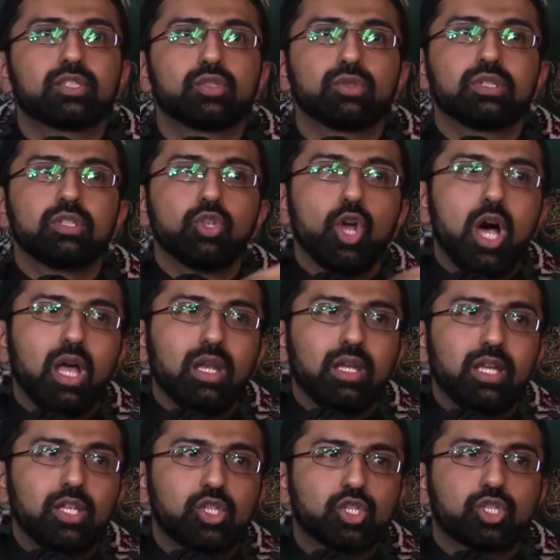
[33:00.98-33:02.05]
to
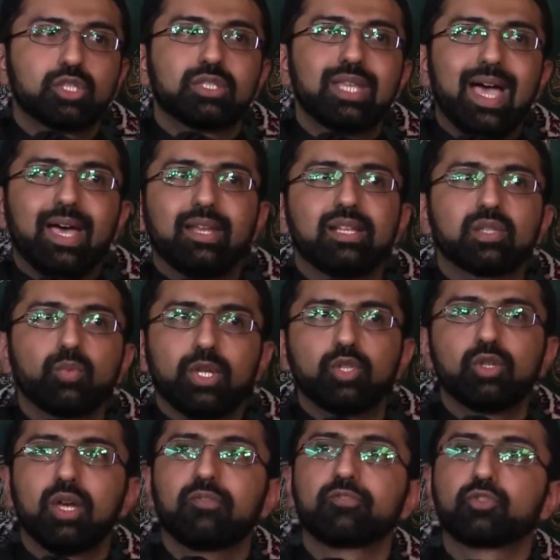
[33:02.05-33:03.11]
knowledge, that is when
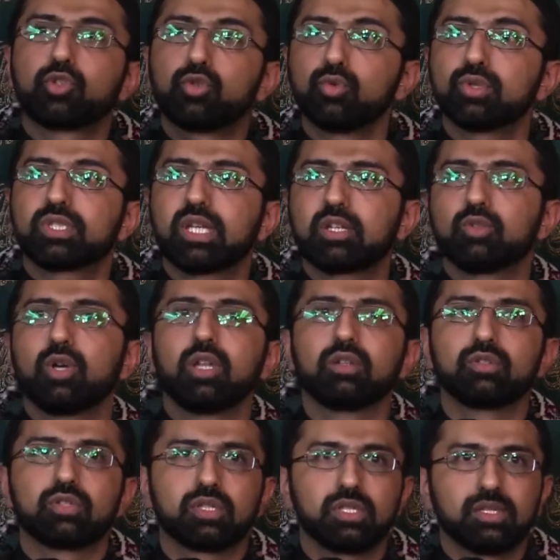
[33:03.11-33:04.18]
you have true
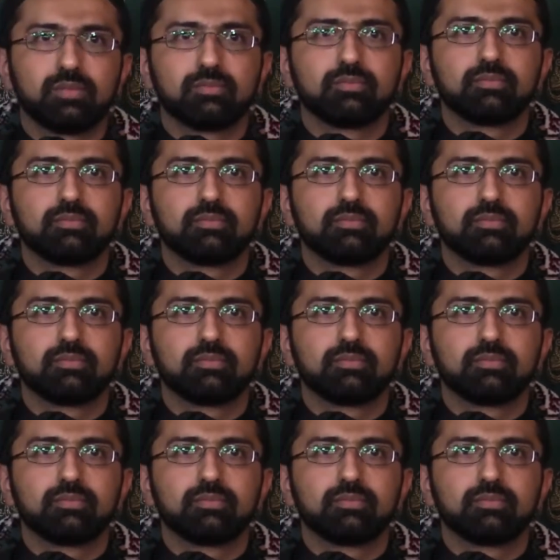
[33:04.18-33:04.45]
technology.